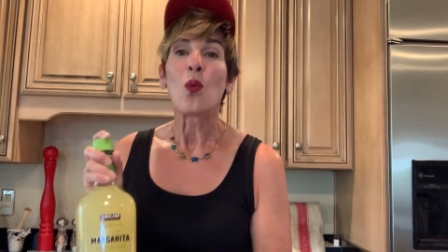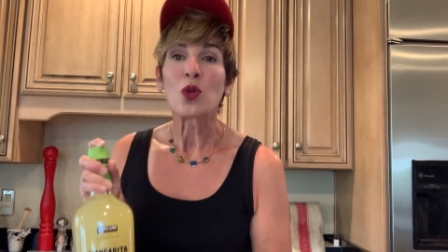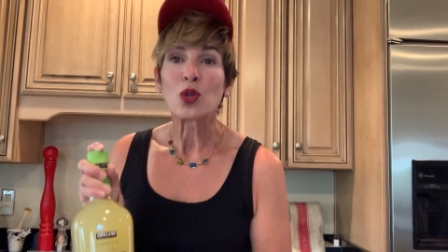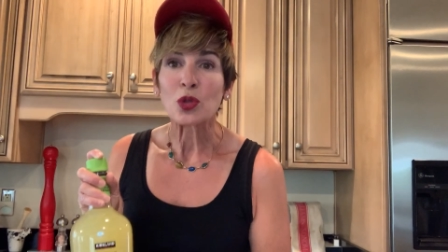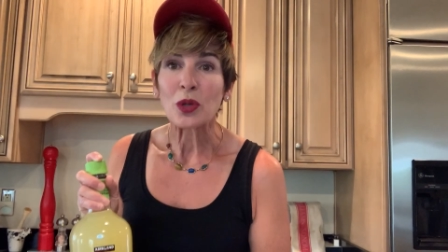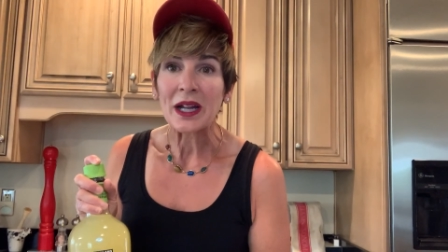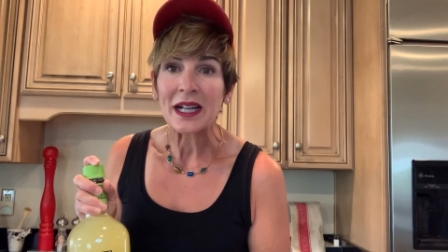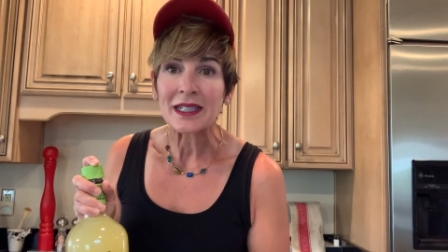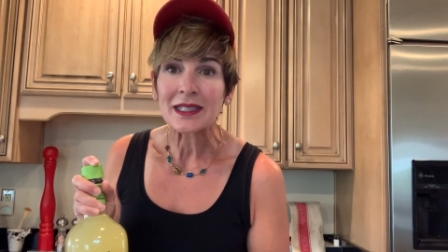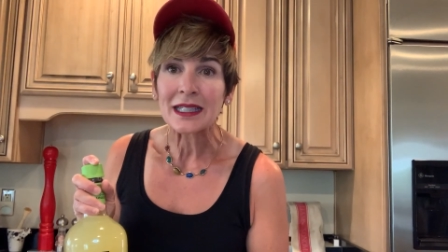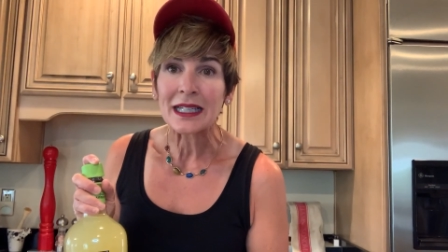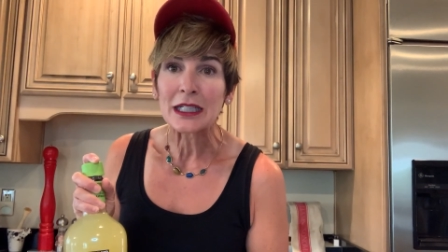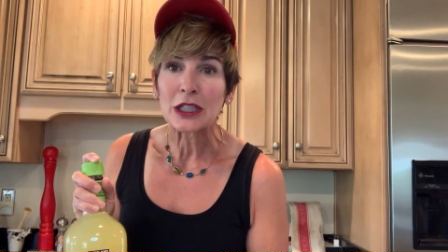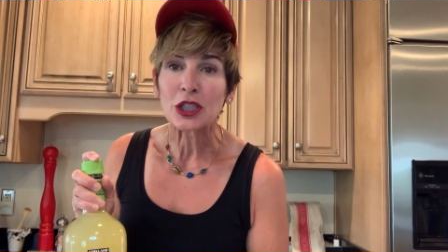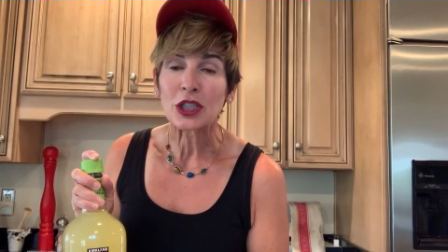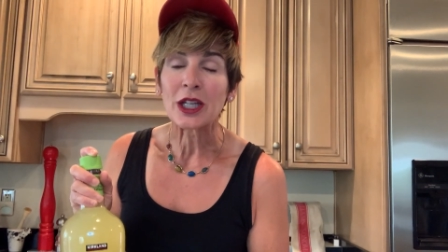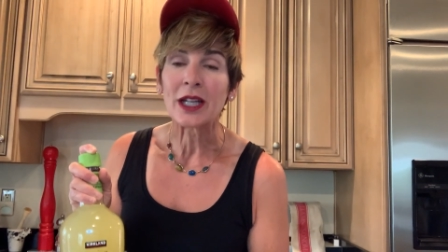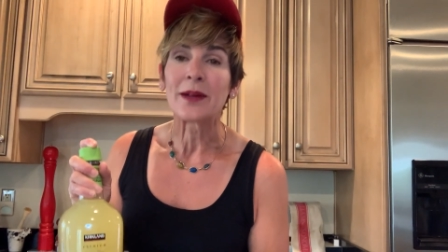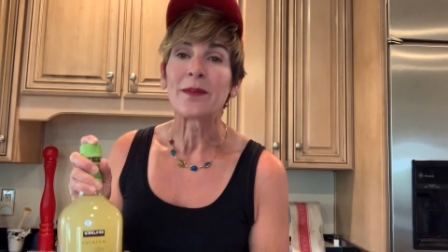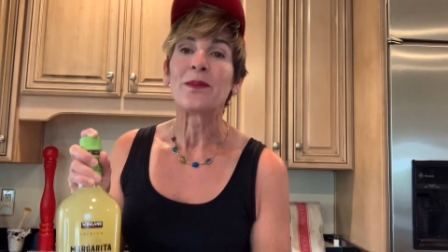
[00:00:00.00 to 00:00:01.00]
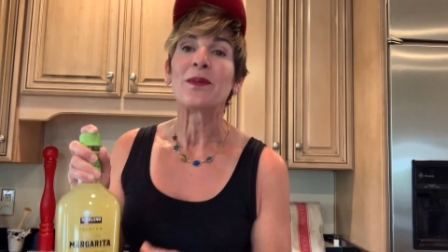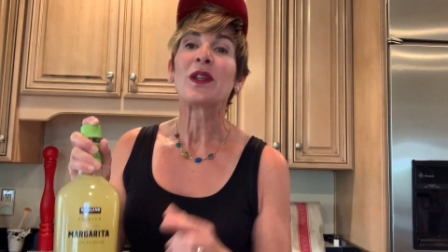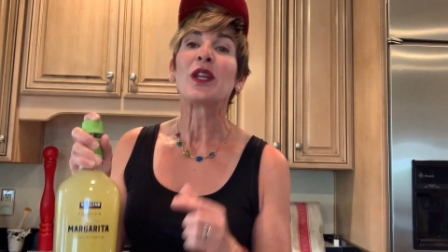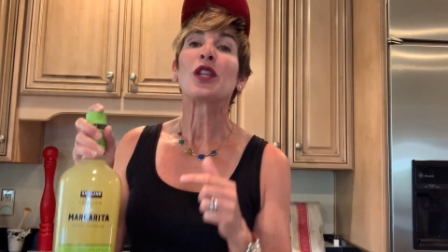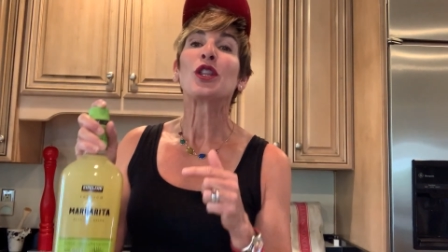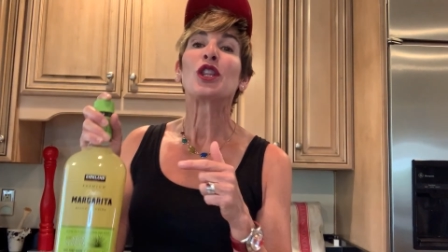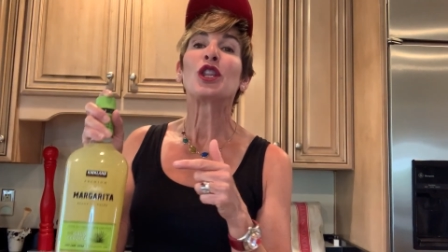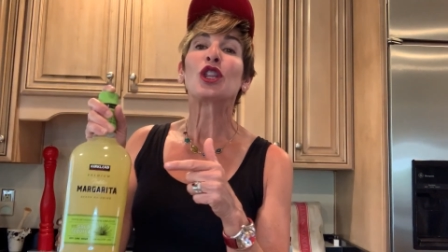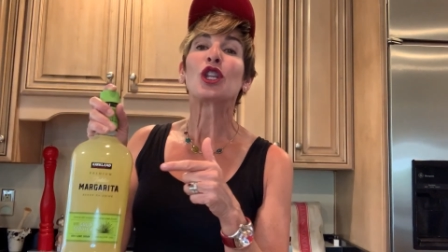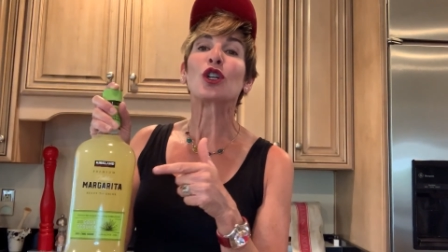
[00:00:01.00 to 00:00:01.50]
Translation,
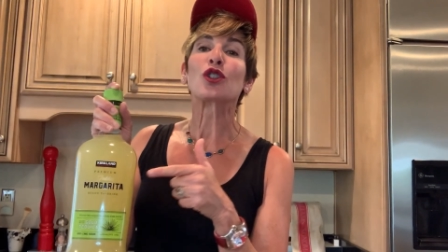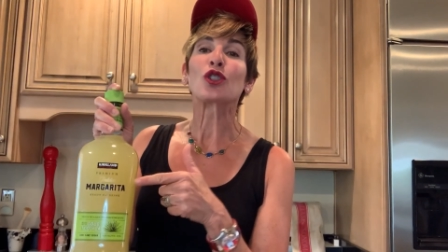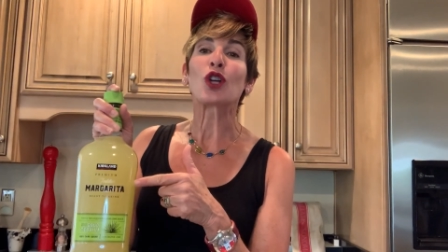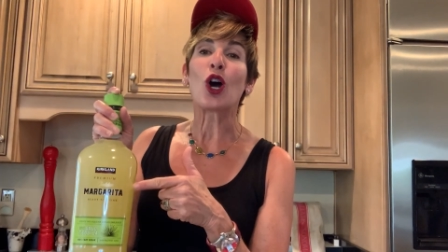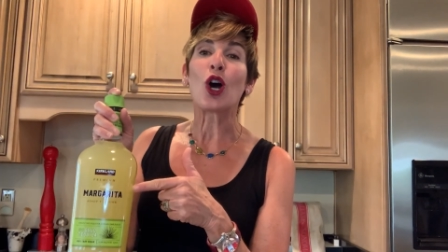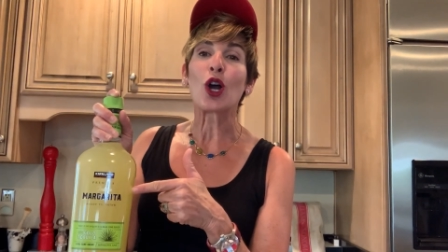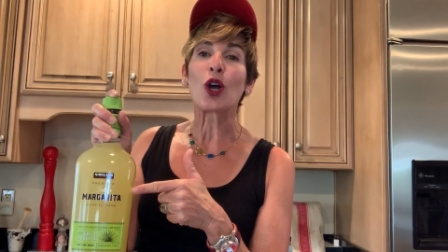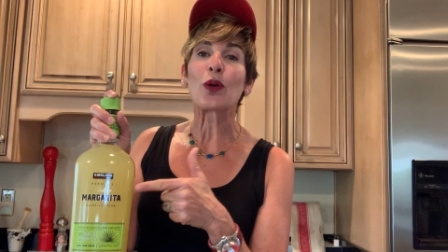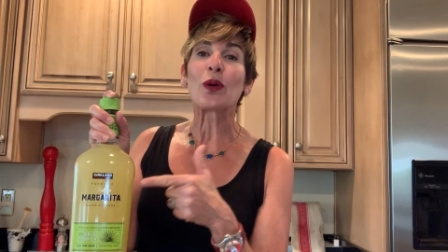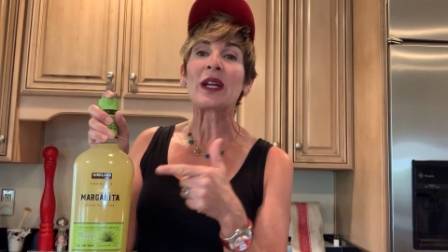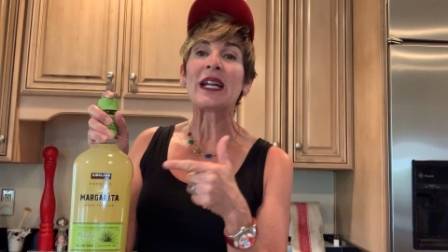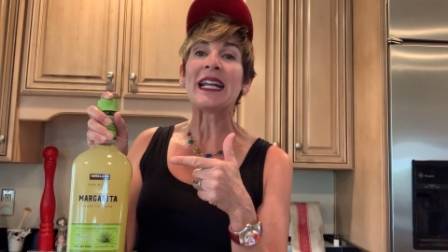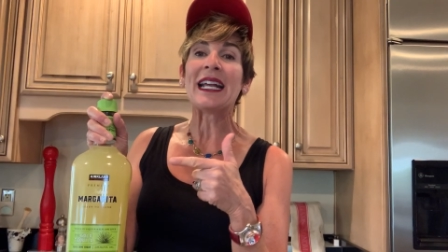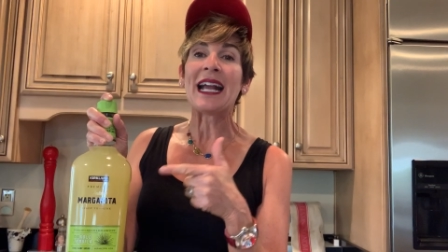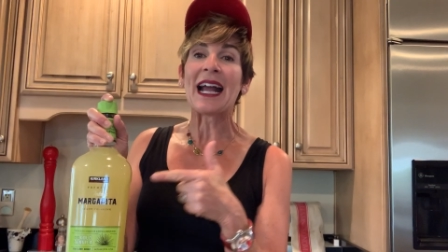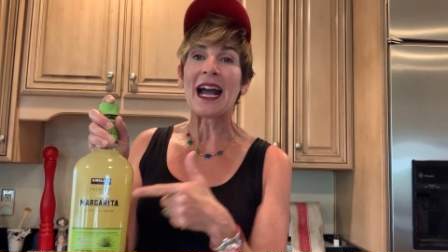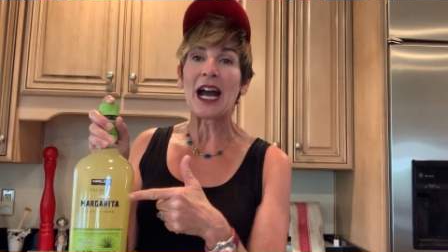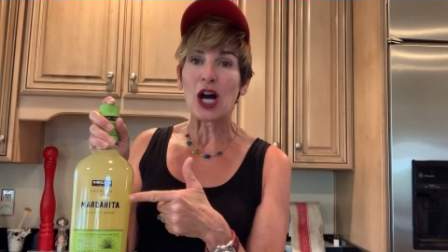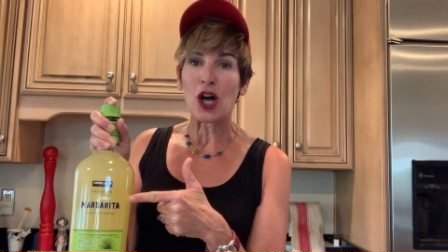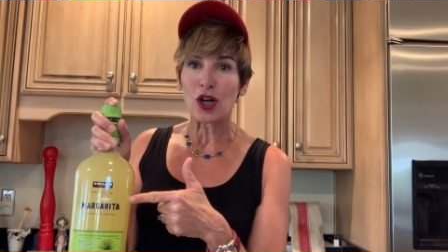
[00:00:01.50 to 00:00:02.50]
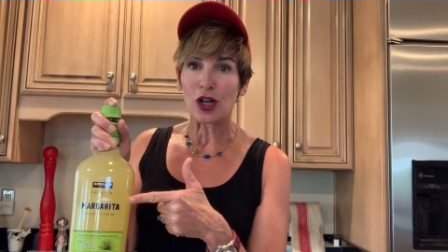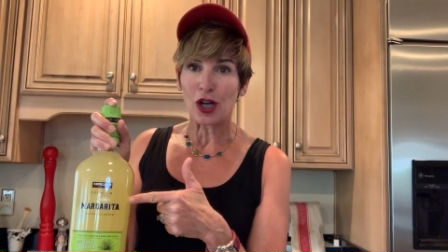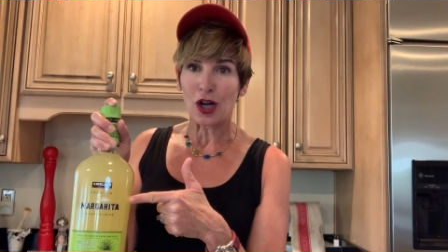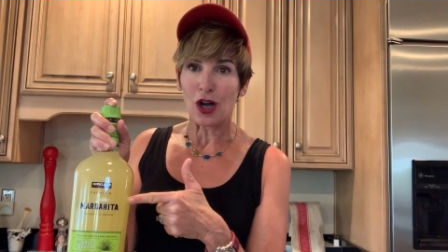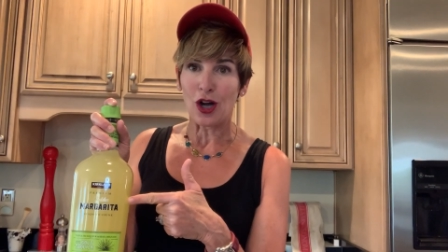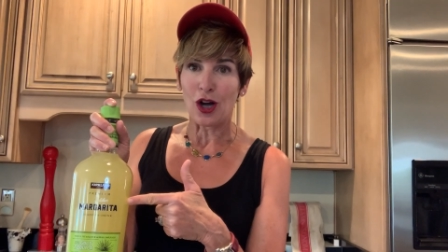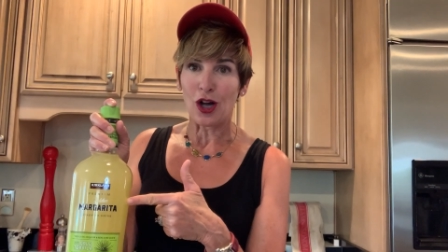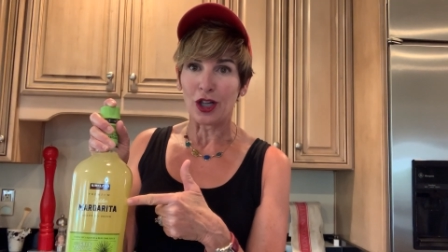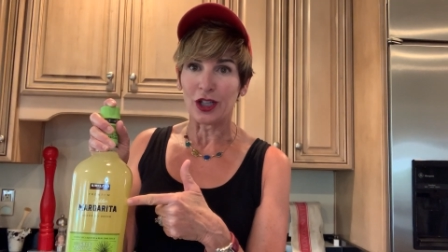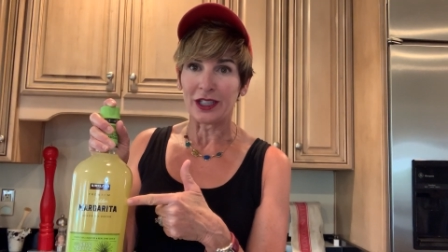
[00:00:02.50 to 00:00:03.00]
there's already
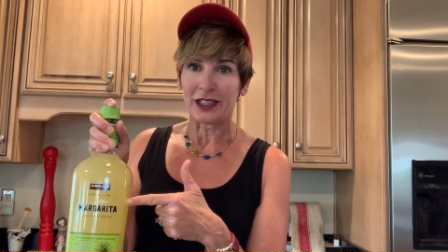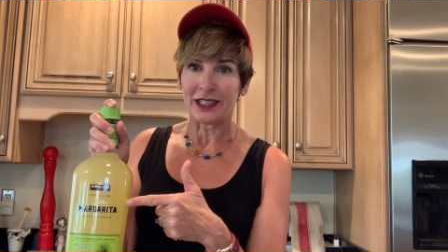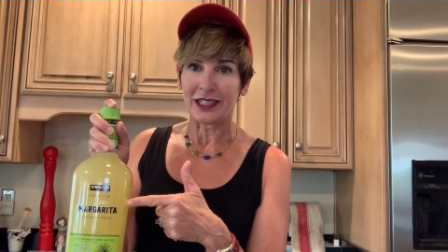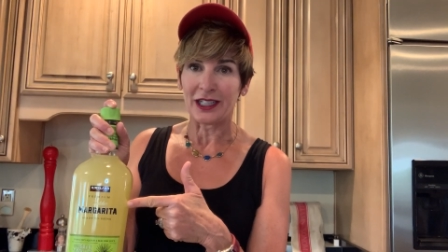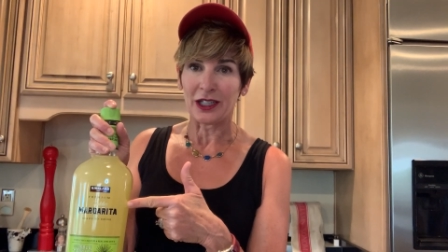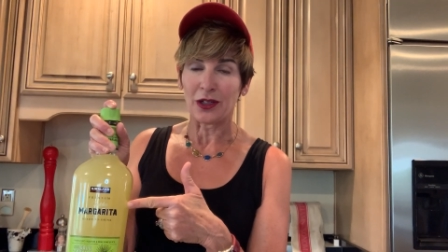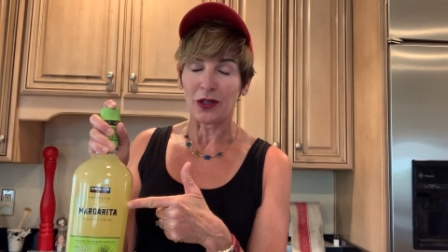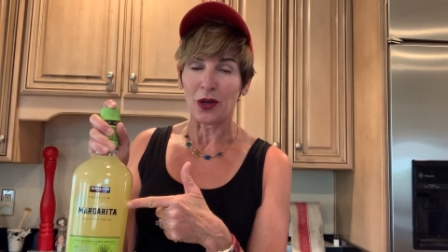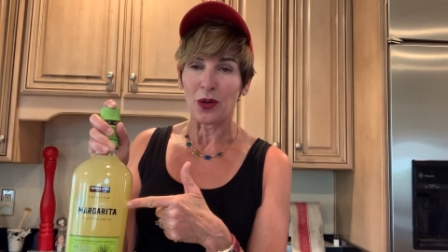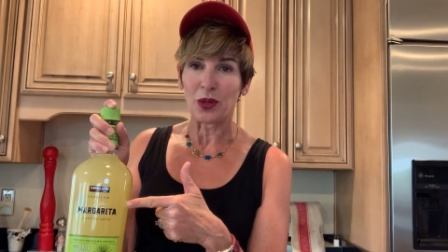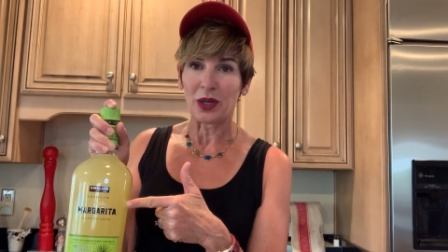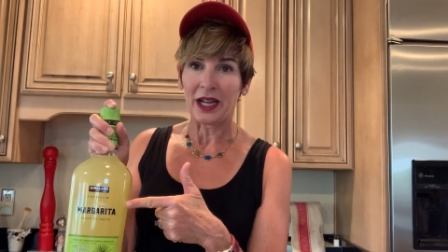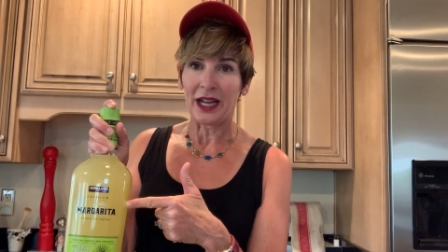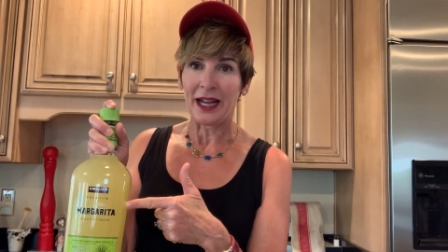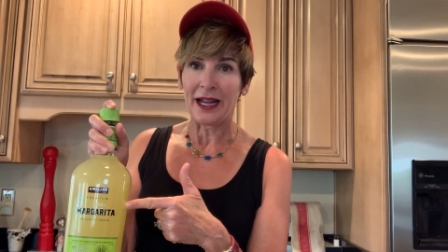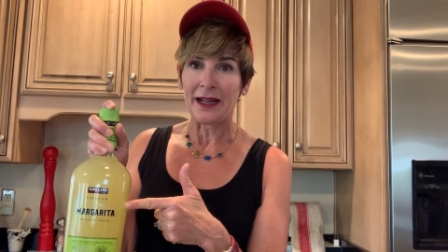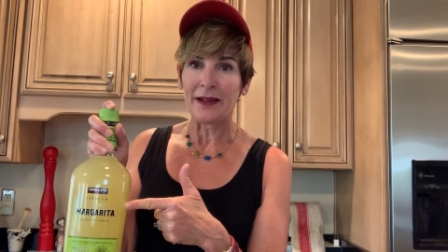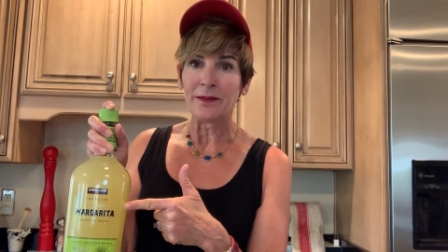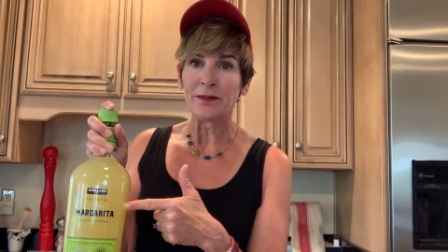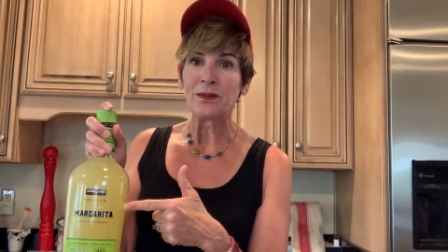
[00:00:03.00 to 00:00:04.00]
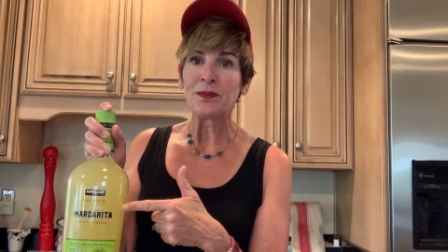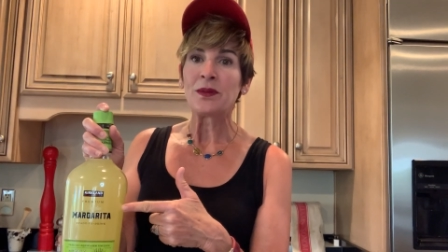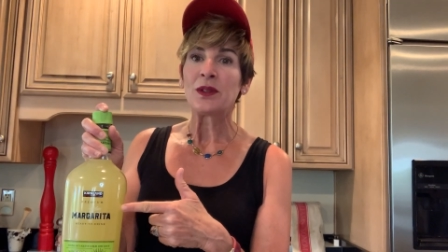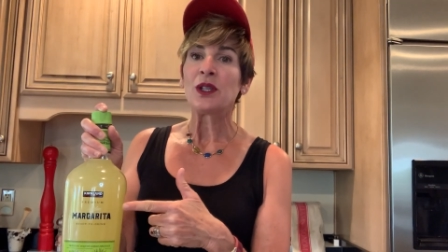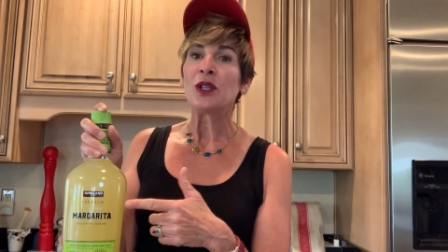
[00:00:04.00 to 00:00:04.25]
alcohol in here, okay?